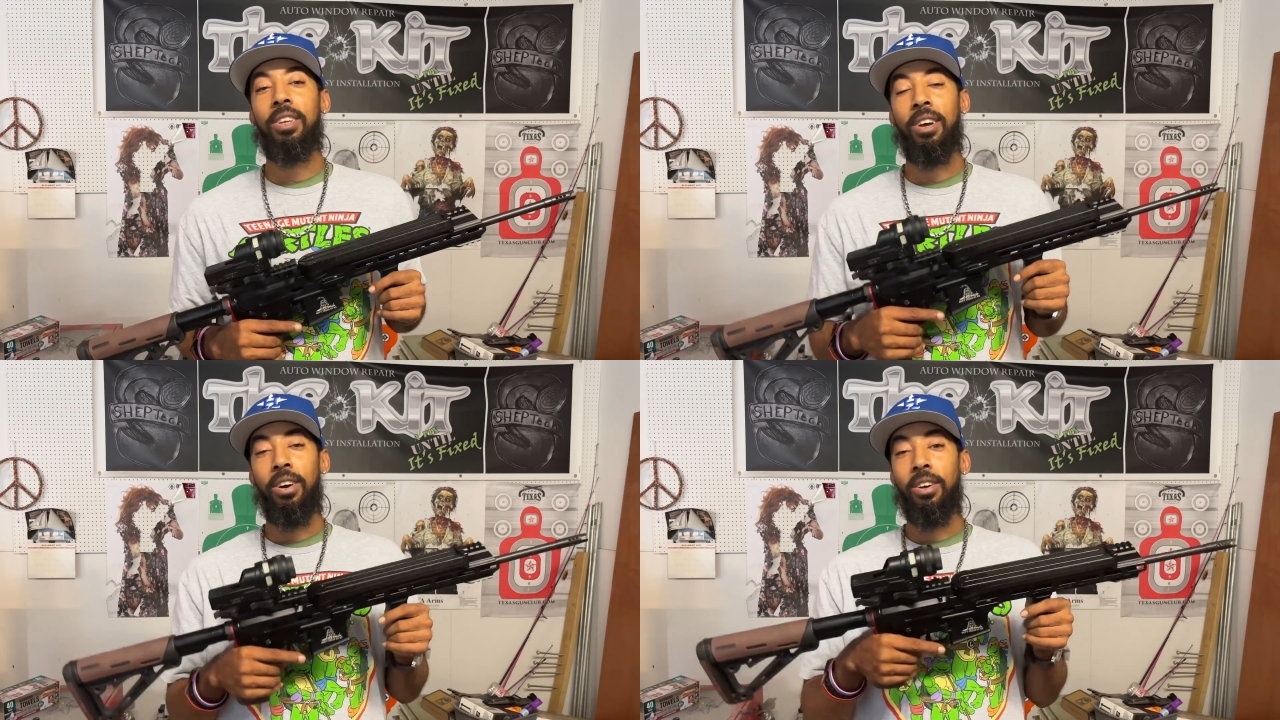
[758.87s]

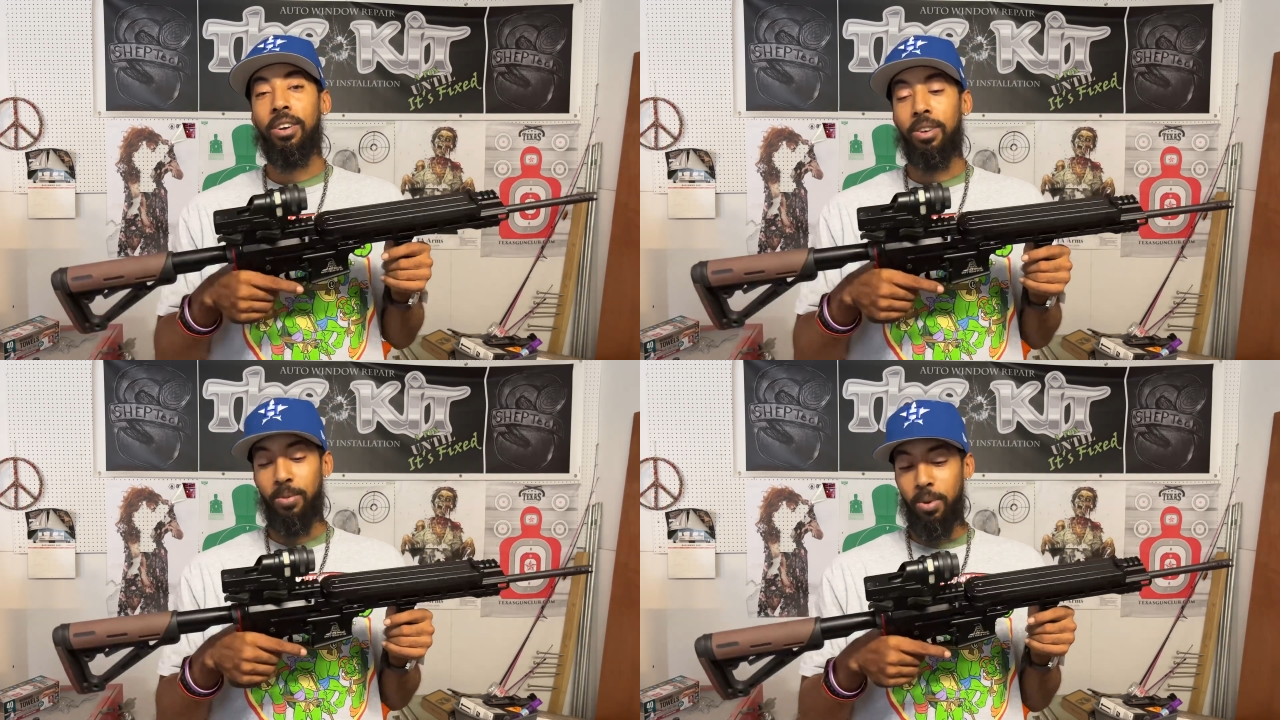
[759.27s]

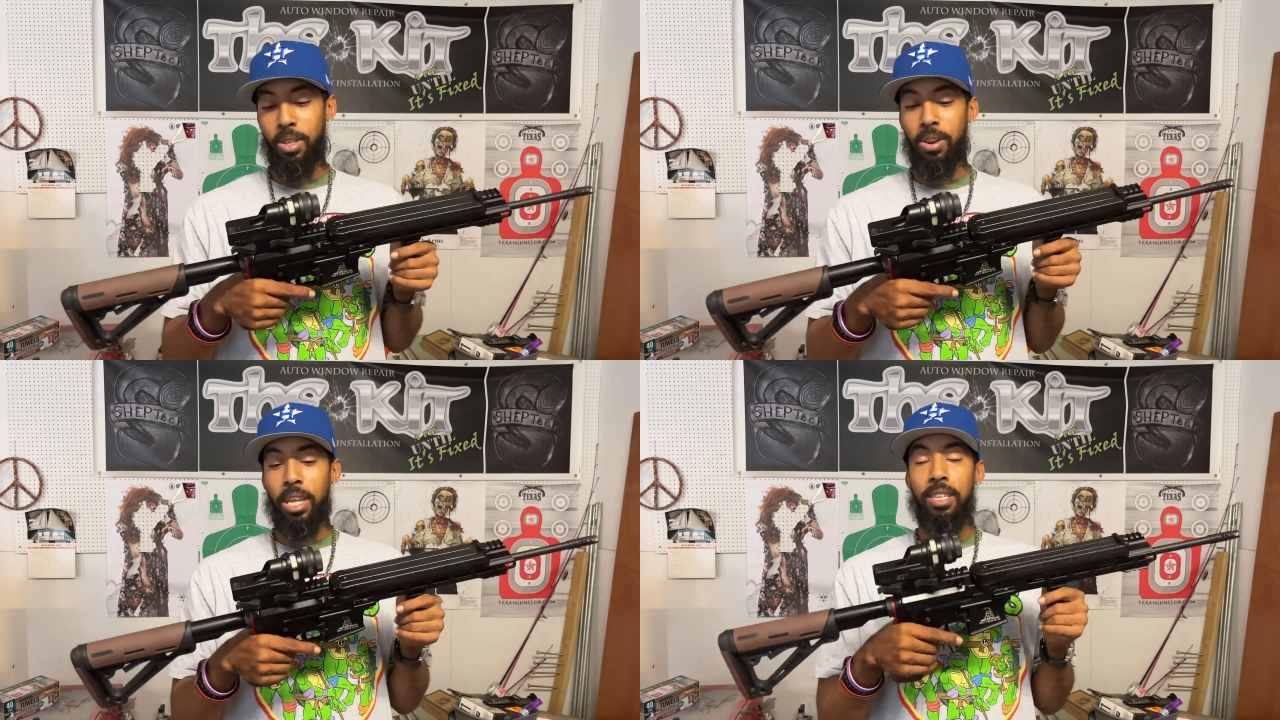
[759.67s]
on whether or
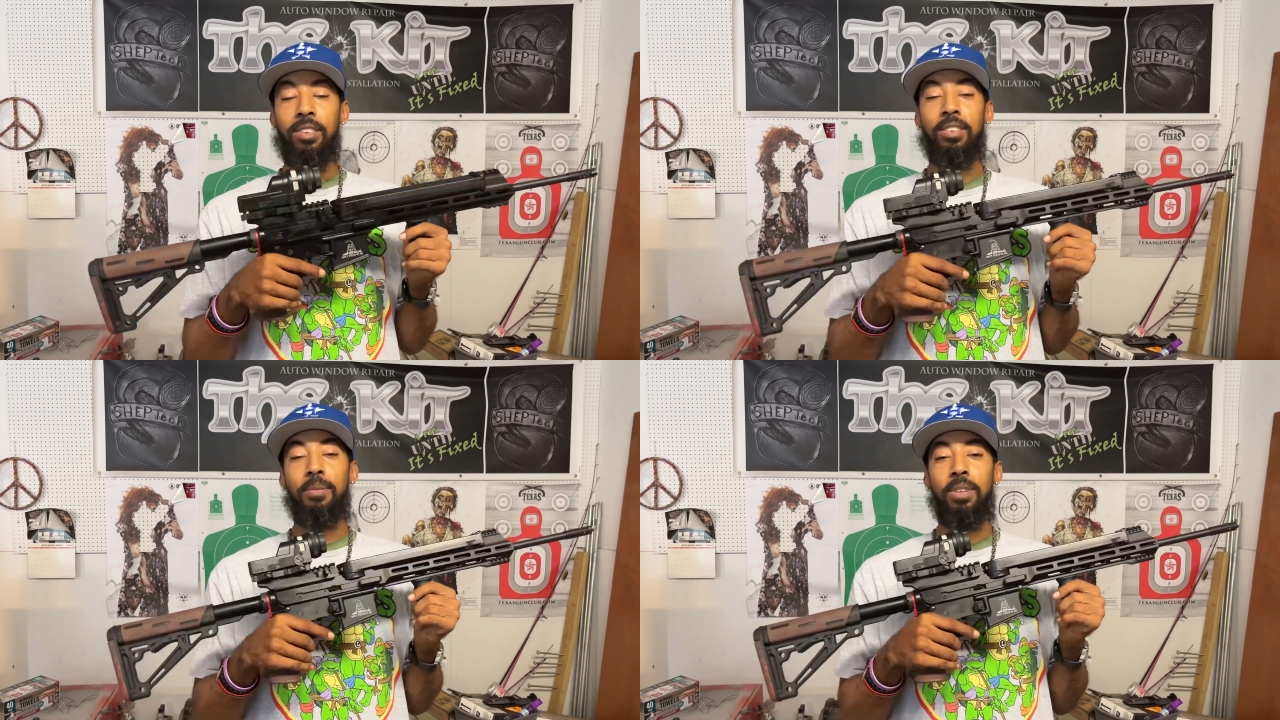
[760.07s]
not this
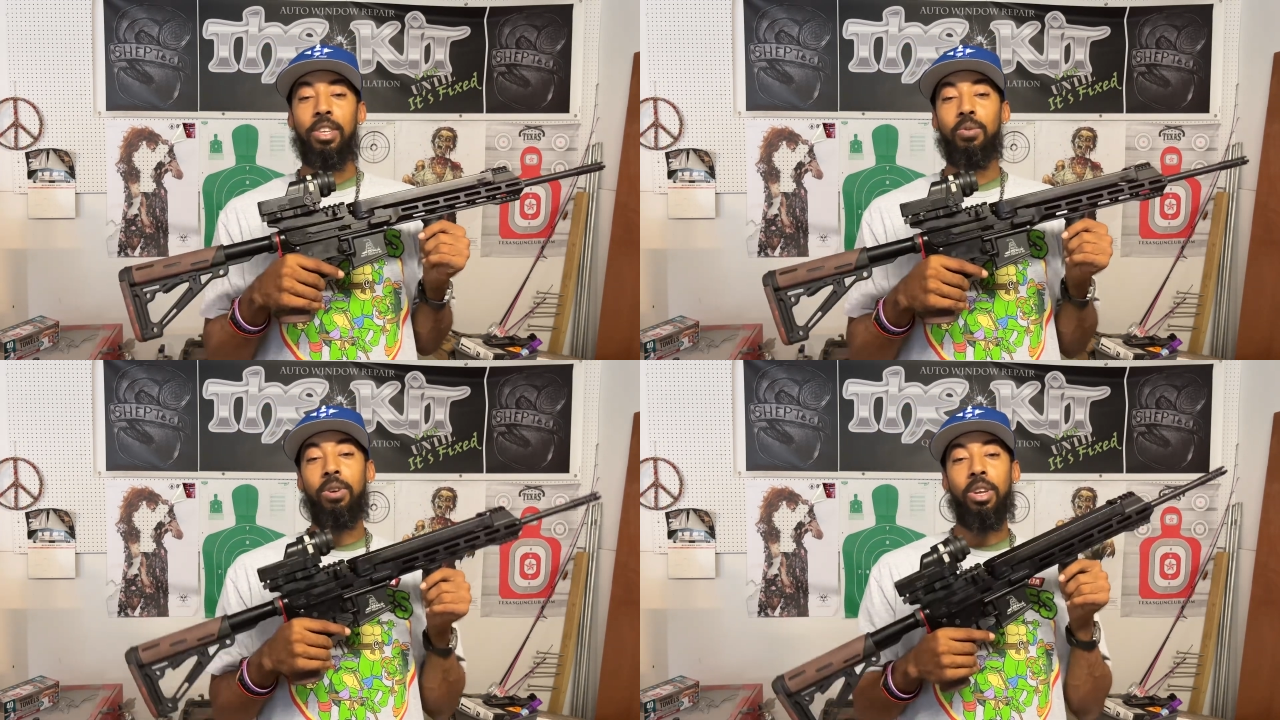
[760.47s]
is something
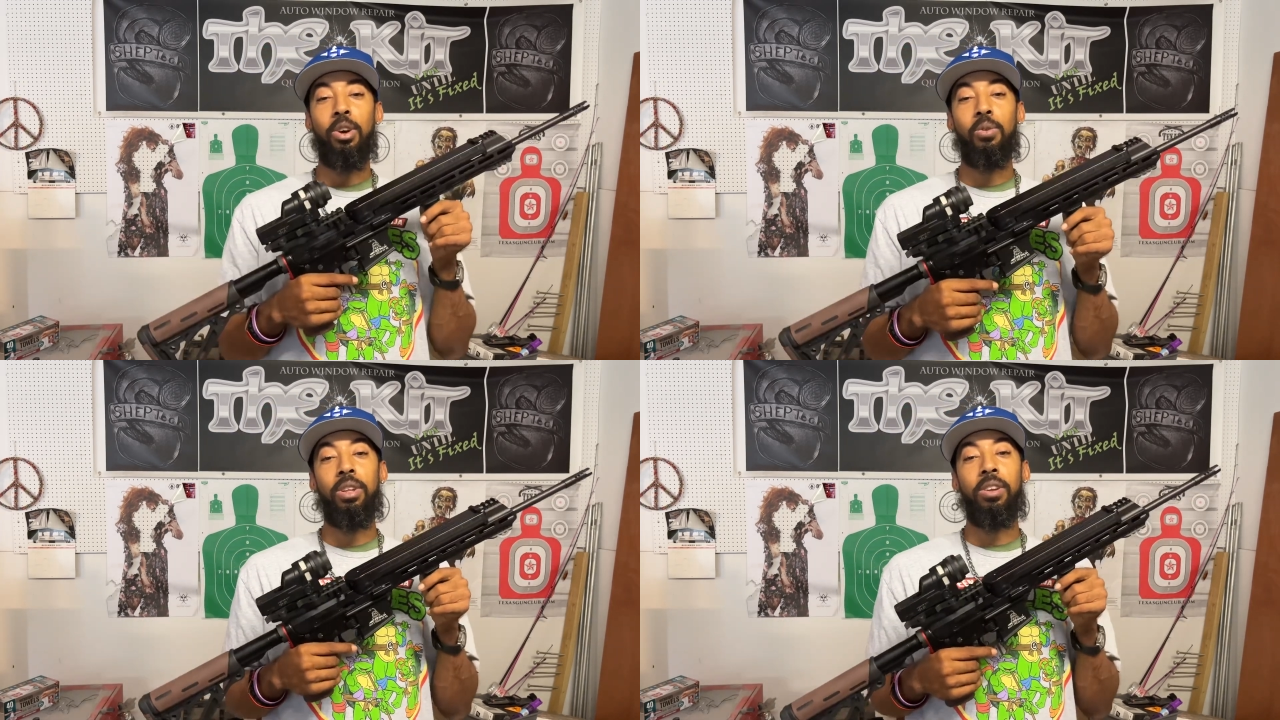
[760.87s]
you want to go
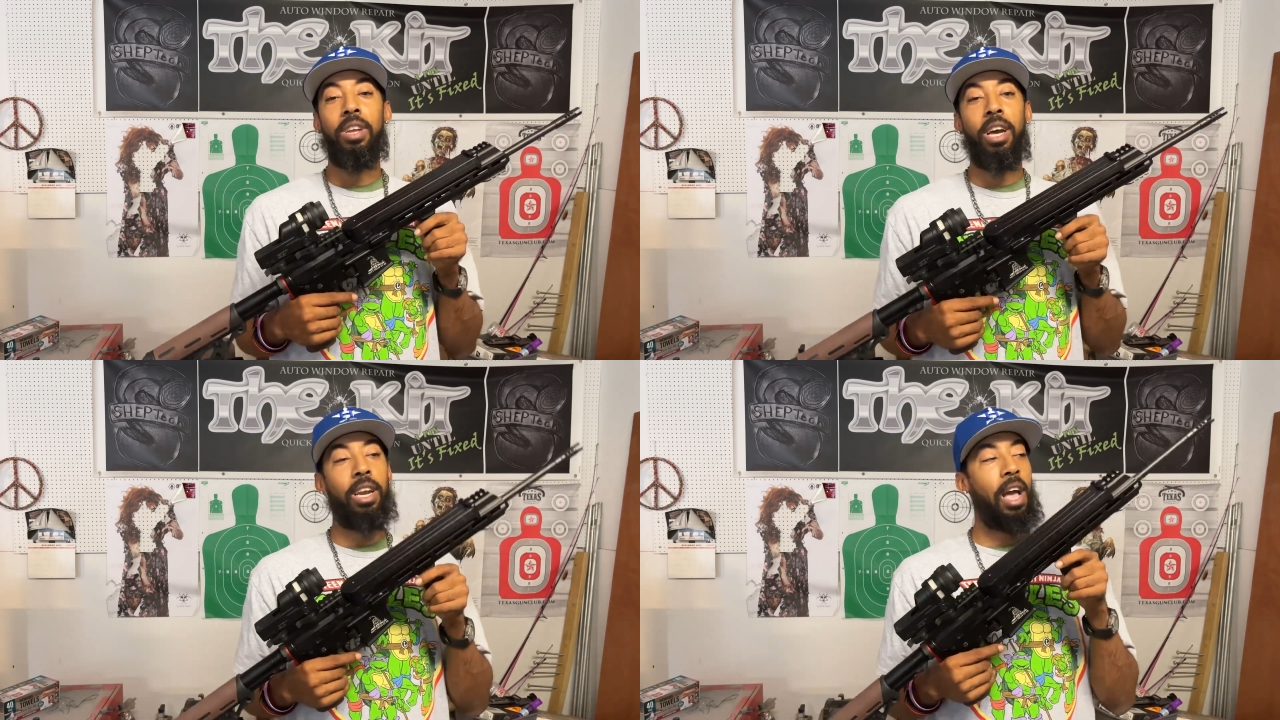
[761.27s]
with or not.